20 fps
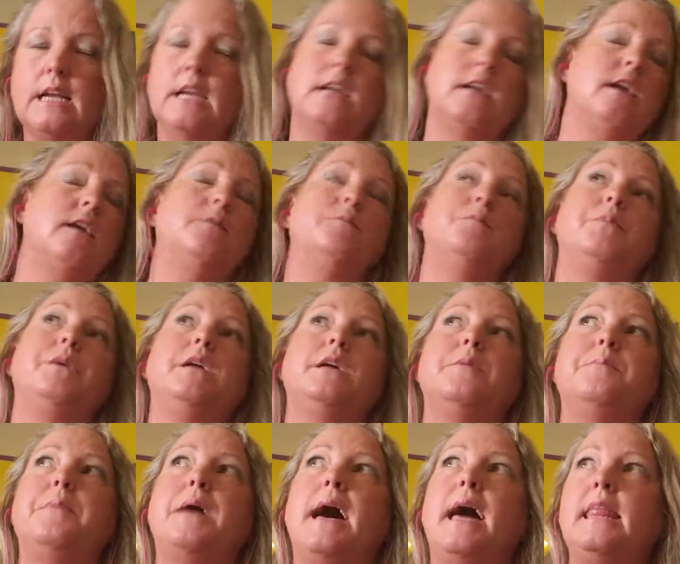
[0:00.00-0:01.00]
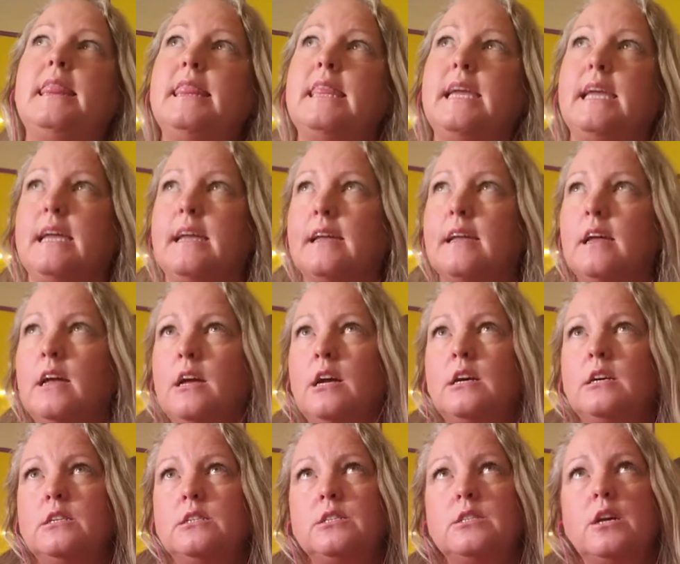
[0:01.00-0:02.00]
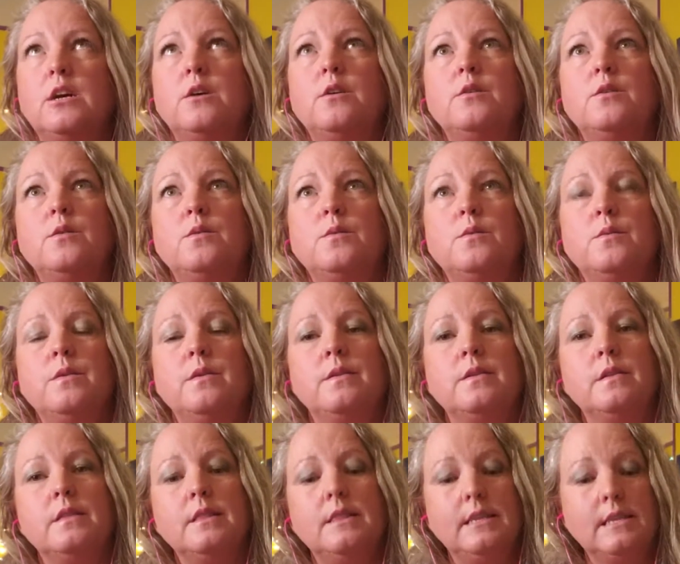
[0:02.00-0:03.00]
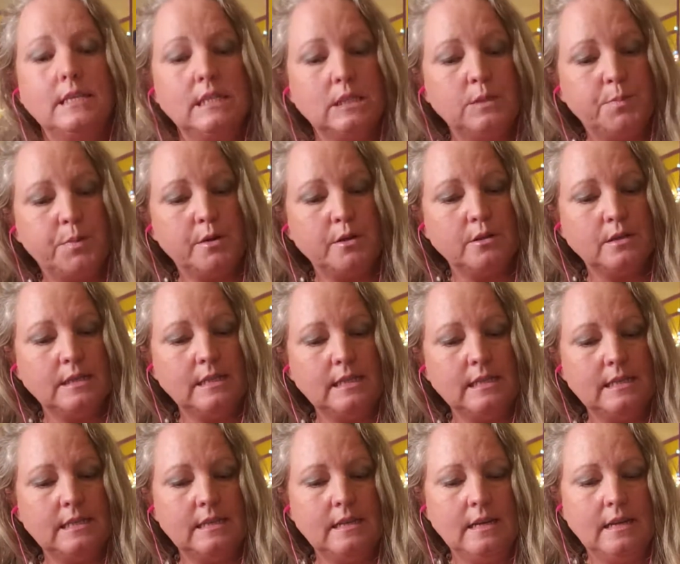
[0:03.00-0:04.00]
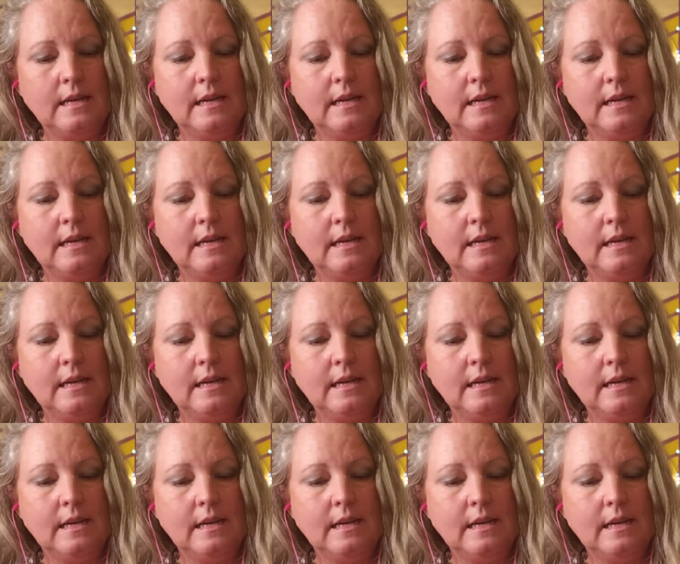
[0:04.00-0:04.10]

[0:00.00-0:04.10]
It can be a bad thing. So this person